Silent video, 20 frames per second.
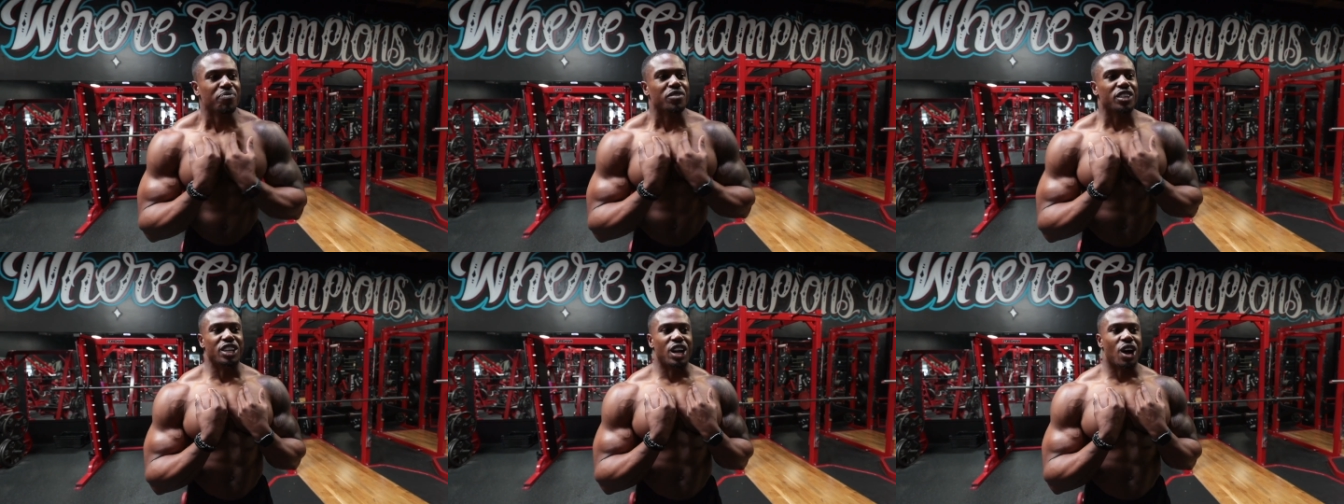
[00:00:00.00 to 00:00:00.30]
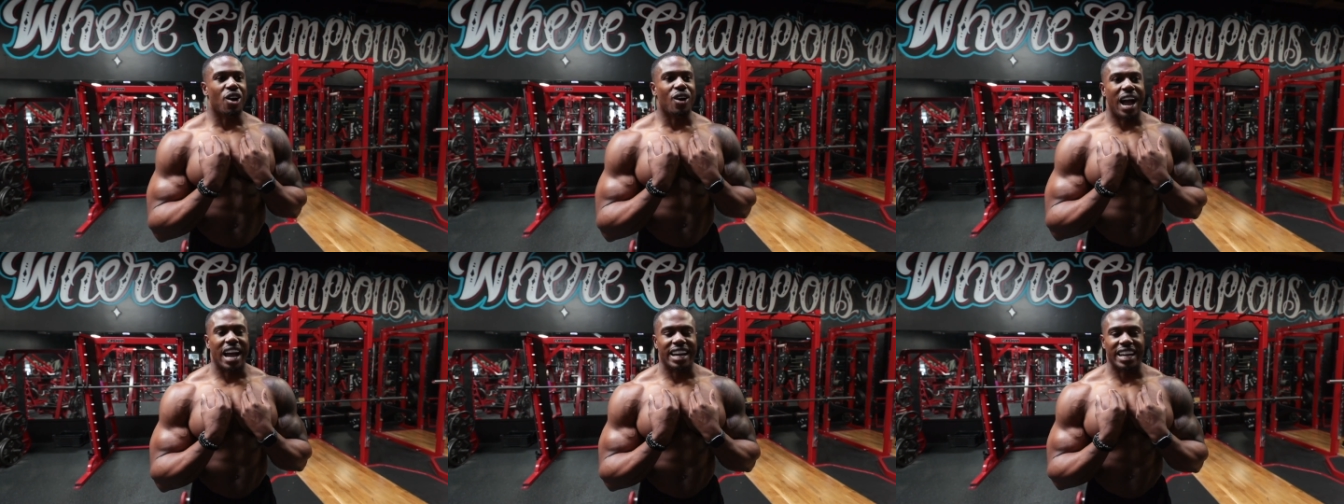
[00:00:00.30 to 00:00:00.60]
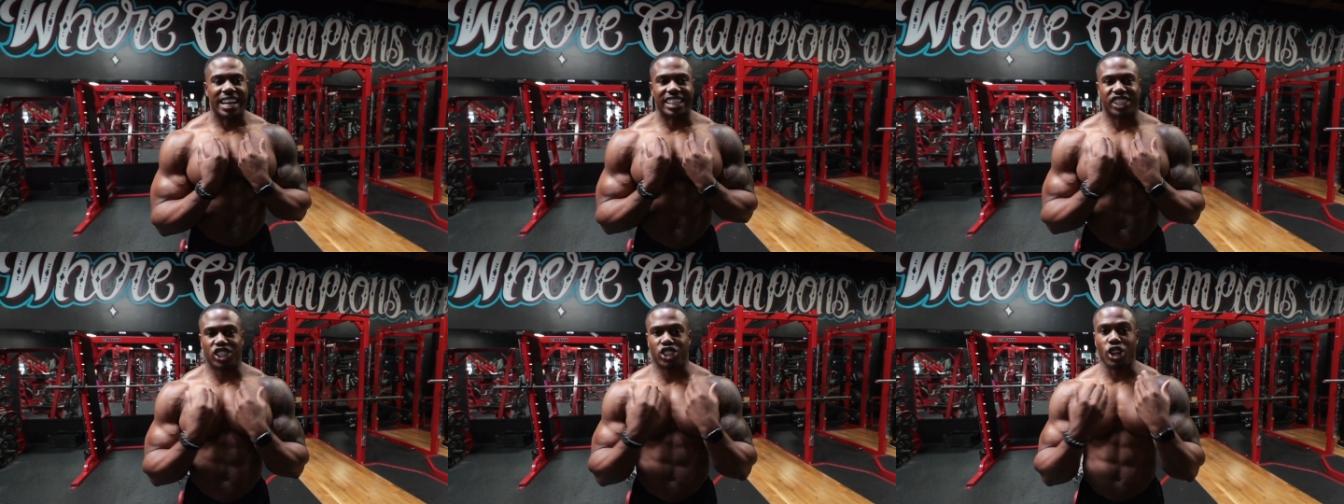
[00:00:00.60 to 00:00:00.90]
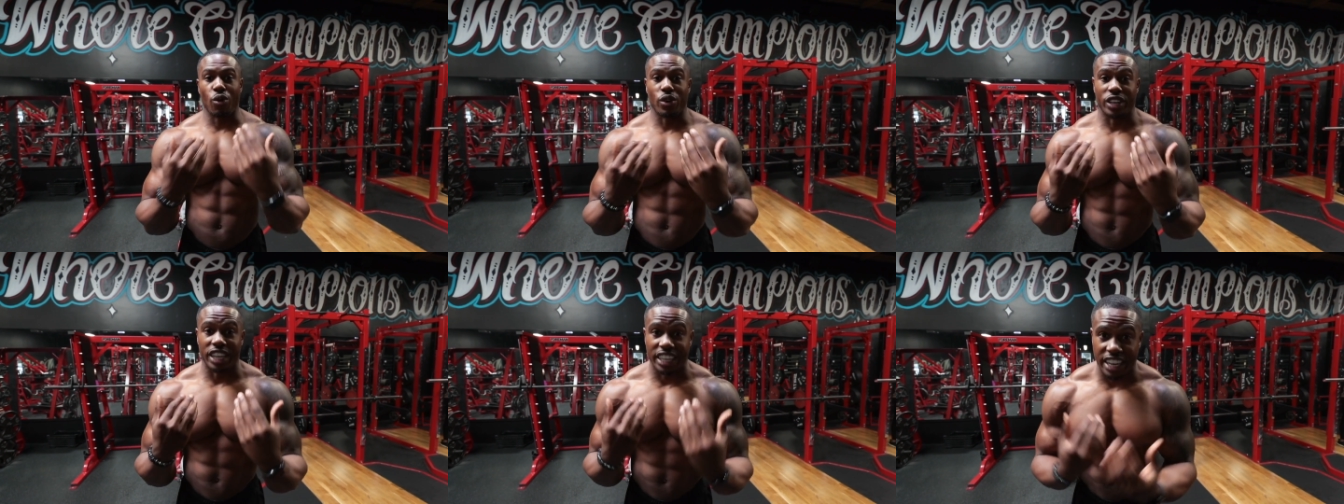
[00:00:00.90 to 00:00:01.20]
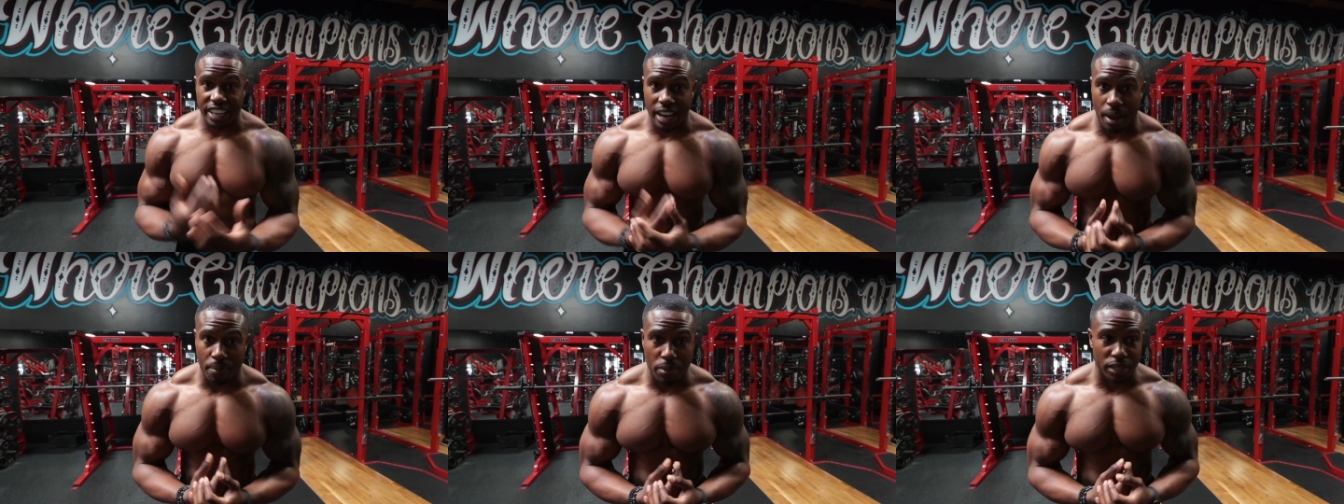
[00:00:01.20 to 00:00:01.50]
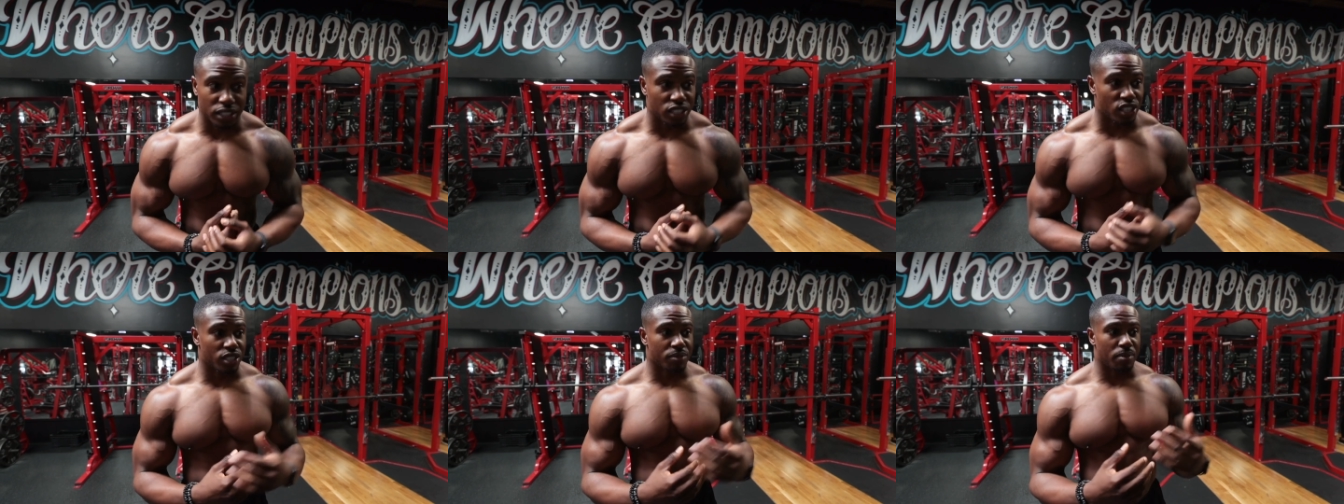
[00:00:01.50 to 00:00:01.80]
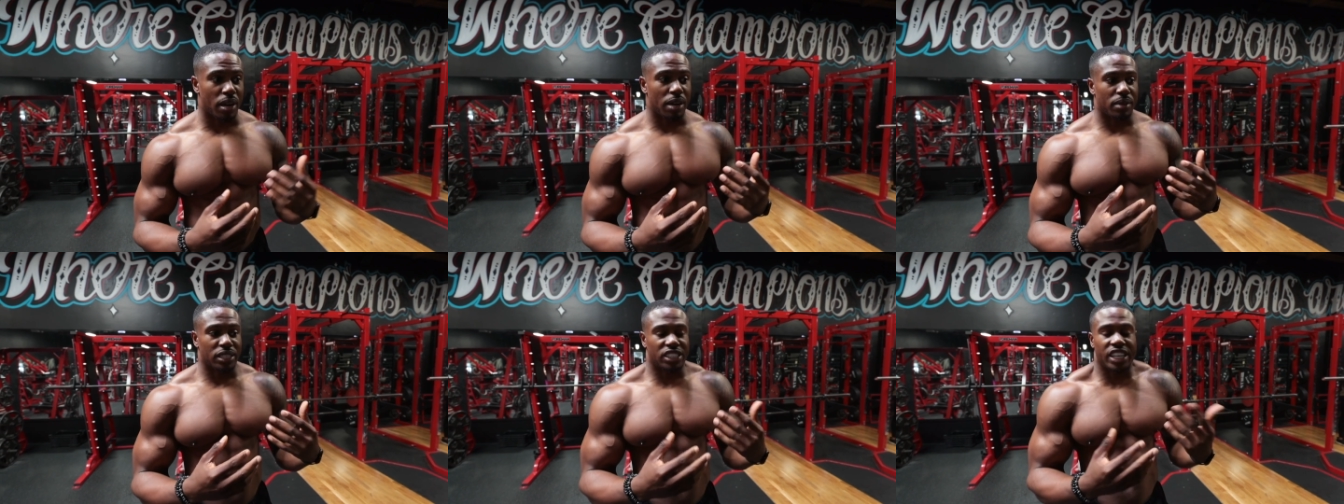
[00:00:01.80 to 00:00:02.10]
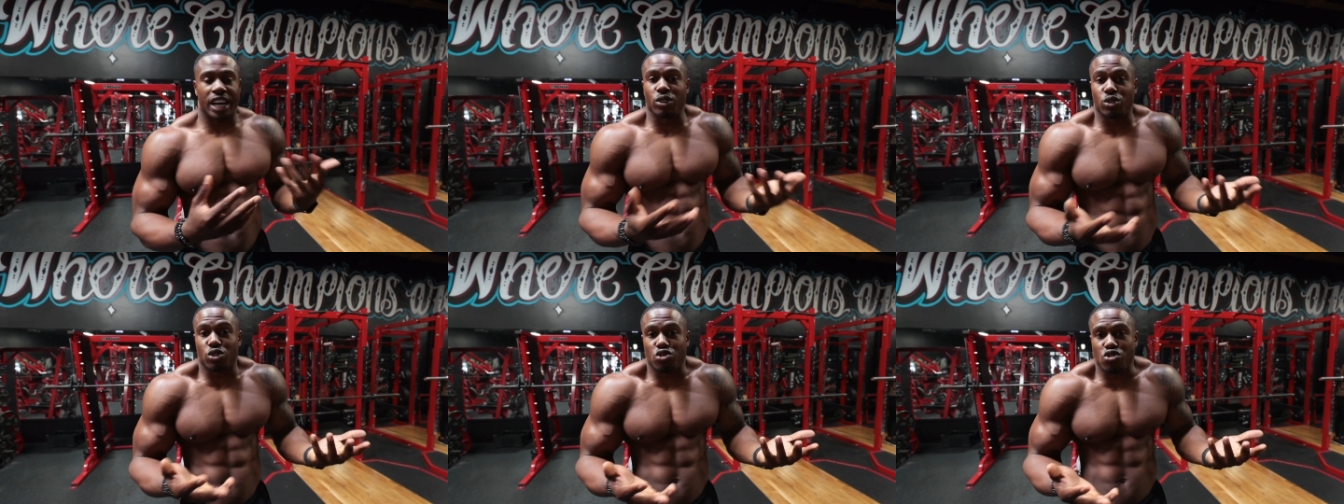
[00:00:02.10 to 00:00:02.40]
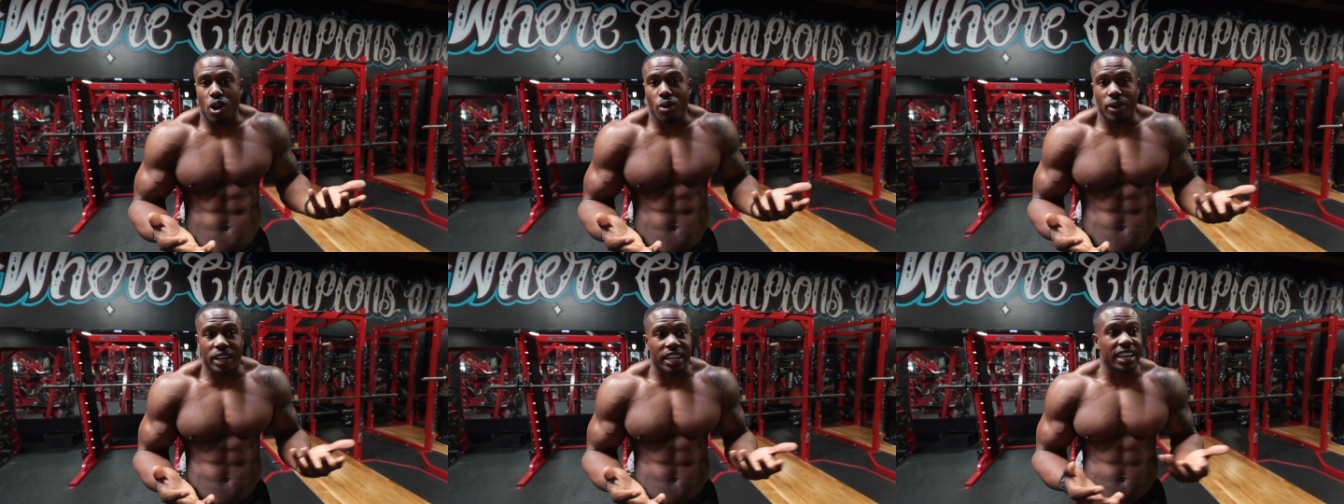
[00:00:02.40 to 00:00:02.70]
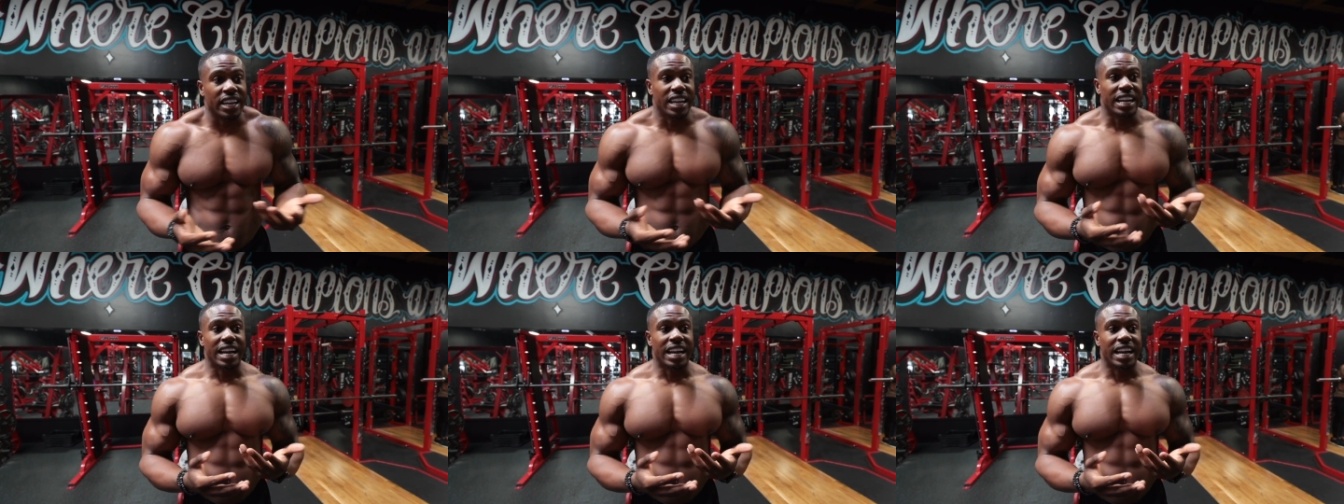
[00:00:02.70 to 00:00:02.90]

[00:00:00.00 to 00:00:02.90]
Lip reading: you know, and it's showing in the numbers because my channel's growing,